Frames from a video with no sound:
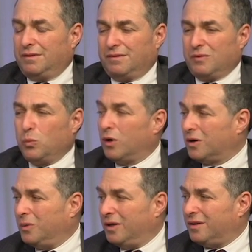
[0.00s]

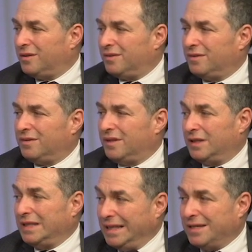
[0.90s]
work with, can
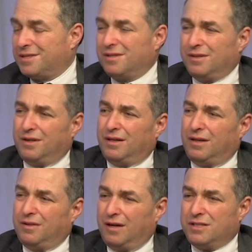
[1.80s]
enlist
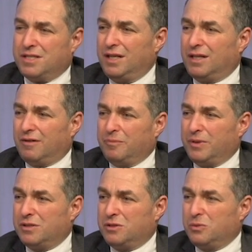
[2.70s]
a state
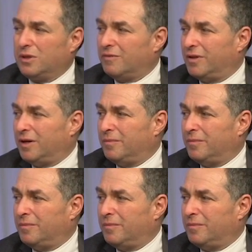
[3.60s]
government to do work for them.